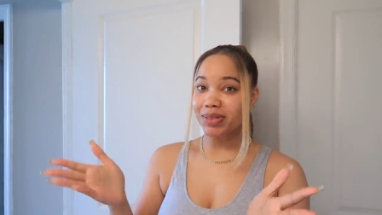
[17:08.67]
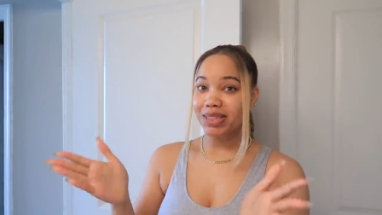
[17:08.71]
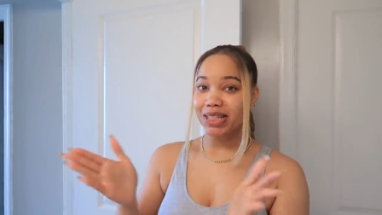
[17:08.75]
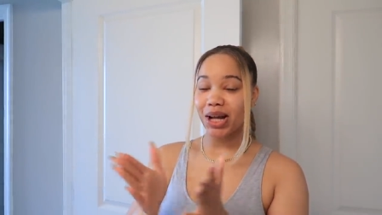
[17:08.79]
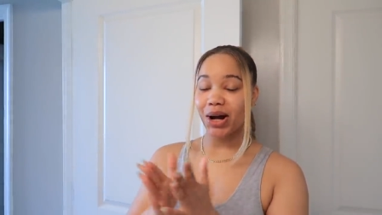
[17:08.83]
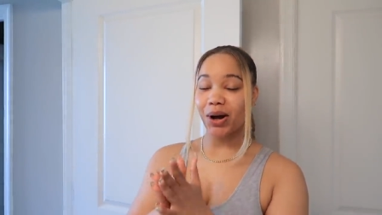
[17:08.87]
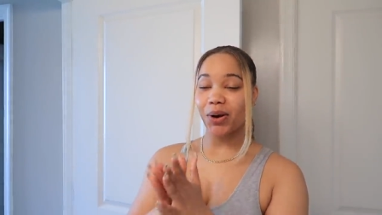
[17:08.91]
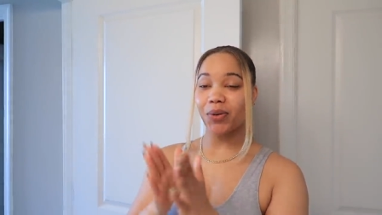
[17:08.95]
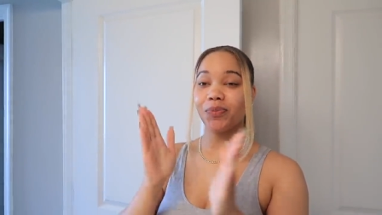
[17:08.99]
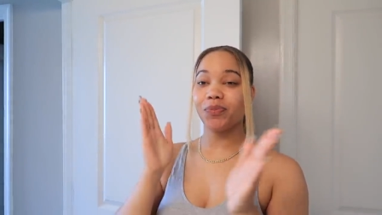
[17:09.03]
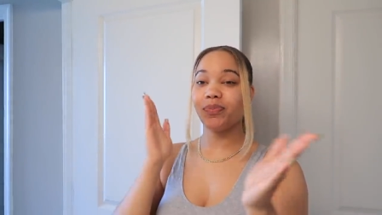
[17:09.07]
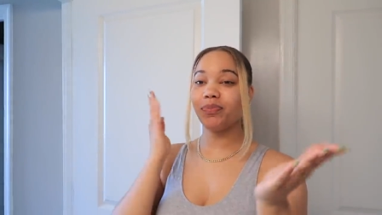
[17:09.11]

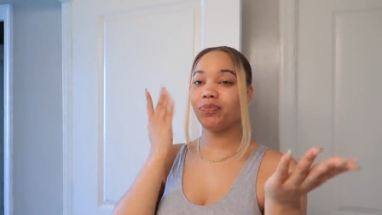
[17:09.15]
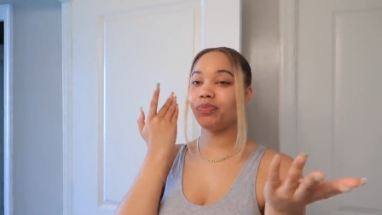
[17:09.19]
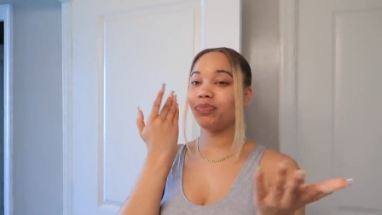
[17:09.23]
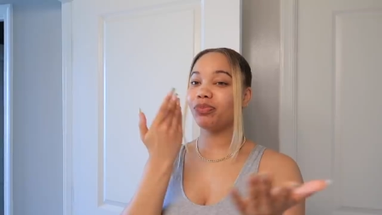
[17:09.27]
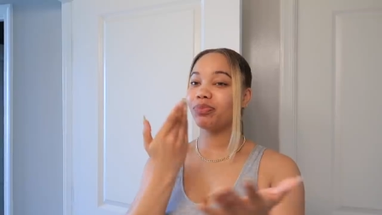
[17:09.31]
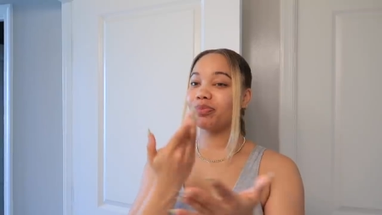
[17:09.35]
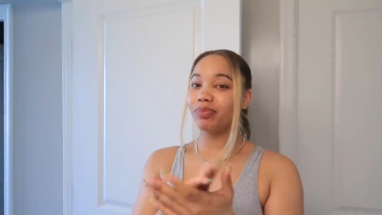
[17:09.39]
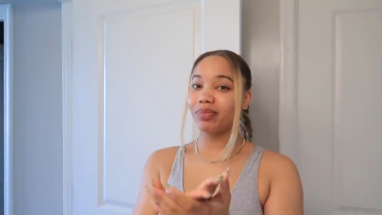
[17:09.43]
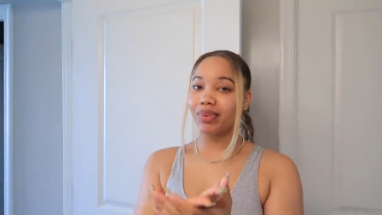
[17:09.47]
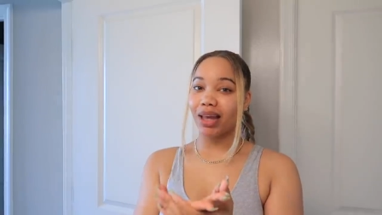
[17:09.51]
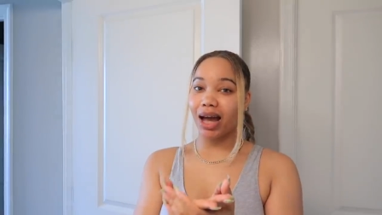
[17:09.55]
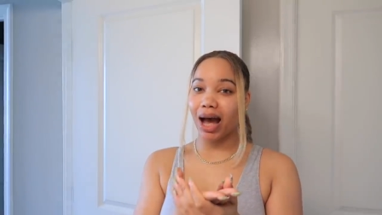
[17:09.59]
So
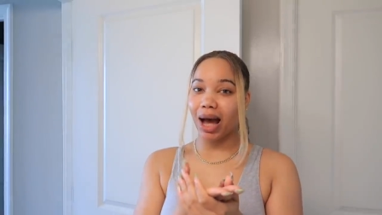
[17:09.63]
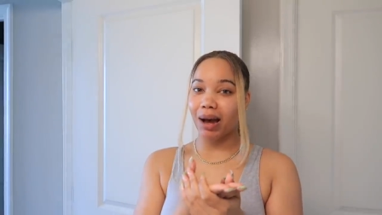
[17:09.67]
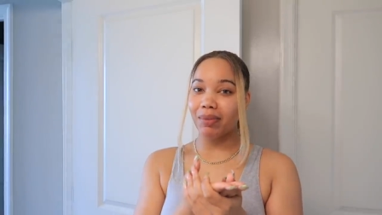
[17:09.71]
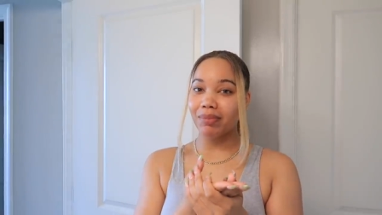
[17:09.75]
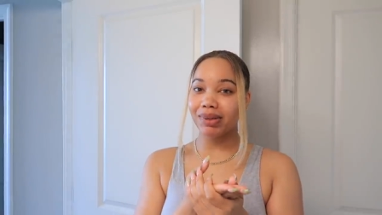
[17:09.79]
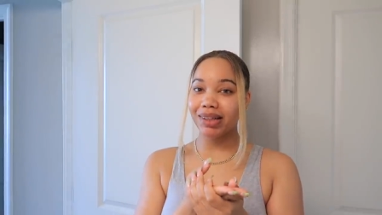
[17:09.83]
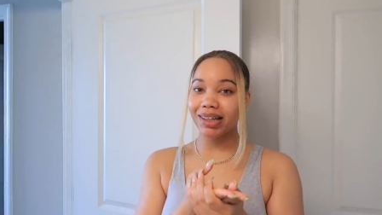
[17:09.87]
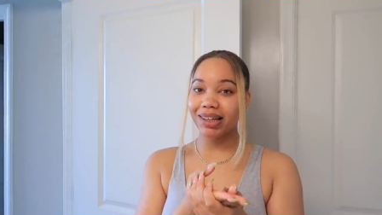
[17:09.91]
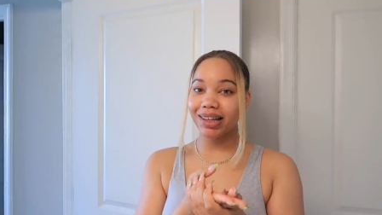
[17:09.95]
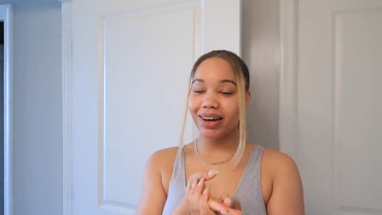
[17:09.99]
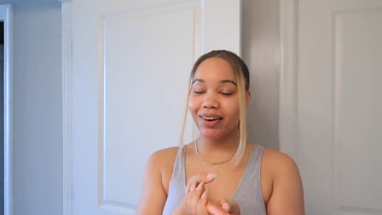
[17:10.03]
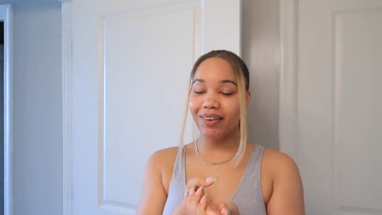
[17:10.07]
I'm
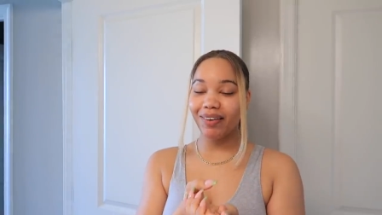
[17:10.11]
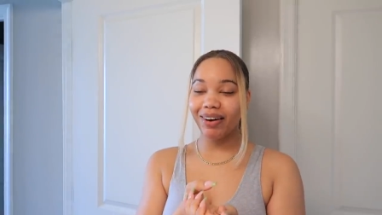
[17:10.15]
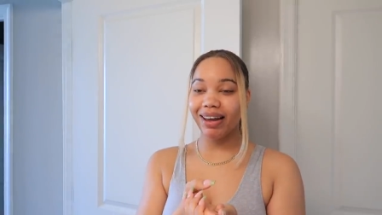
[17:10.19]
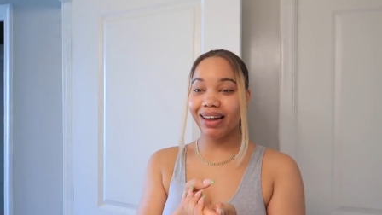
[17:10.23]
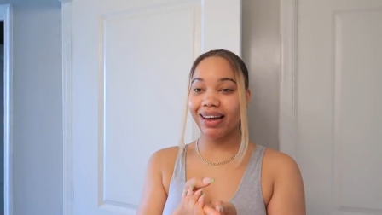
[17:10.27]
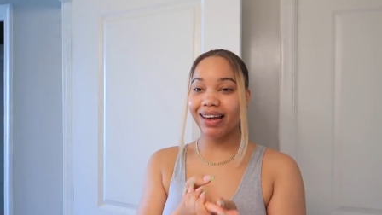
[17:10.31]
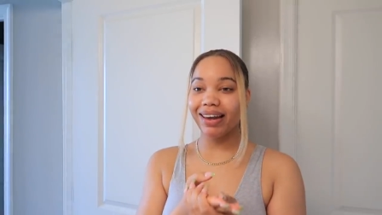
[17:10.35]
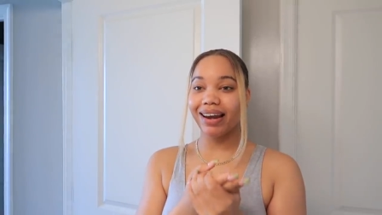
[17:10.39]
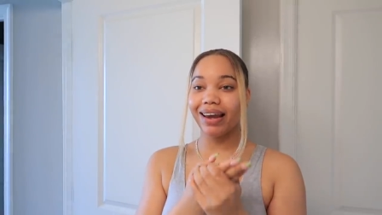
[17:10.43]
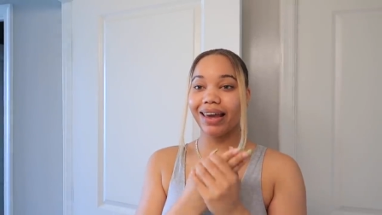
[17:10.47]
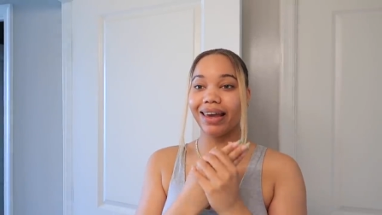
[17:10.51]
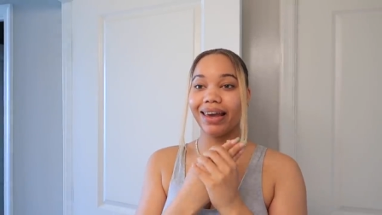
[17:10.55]
gonna go
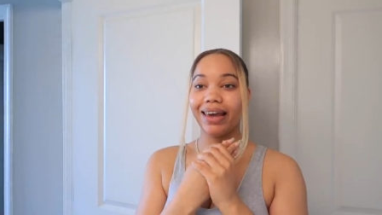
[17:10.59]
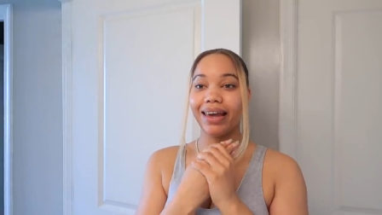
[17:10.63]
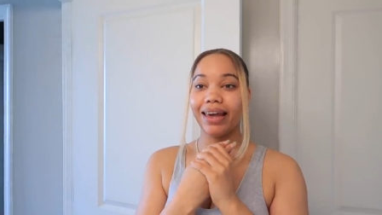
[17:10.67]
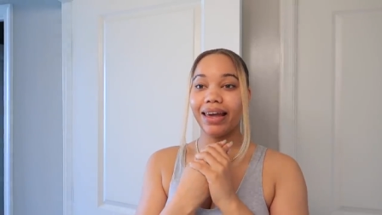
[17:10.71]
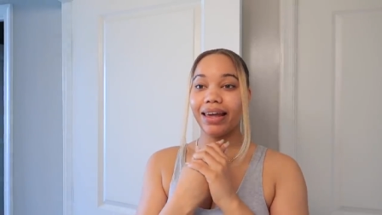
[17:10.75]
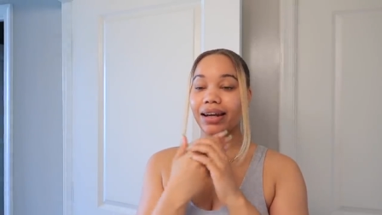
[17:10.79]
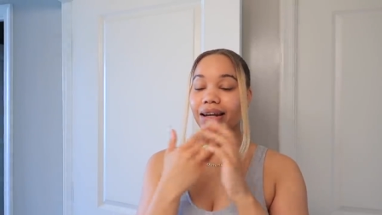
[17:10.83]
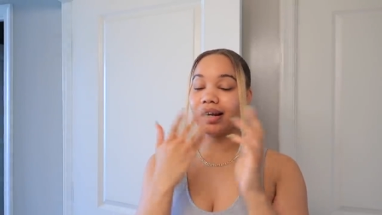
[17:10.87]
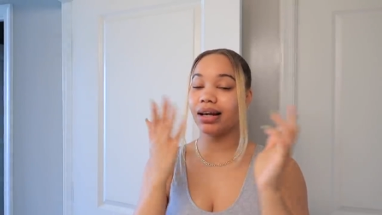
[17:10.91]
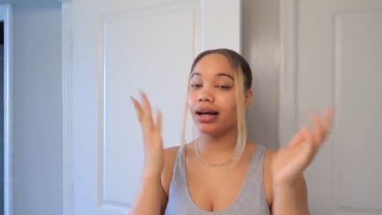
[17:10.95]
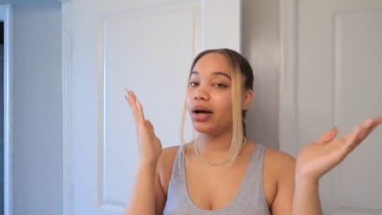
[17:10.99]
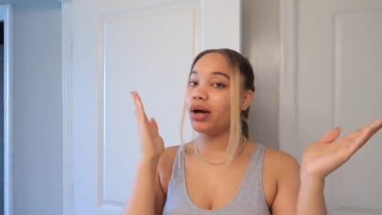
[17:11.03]
ahead
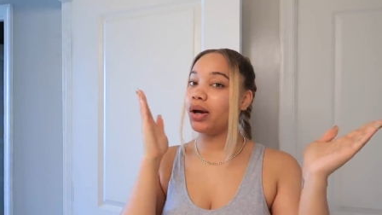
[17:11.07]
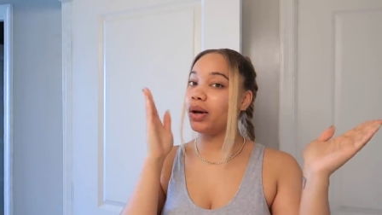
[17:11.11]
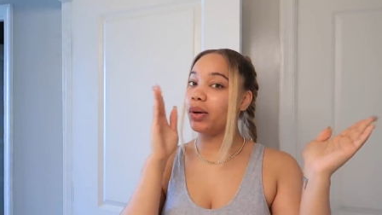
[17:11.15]
and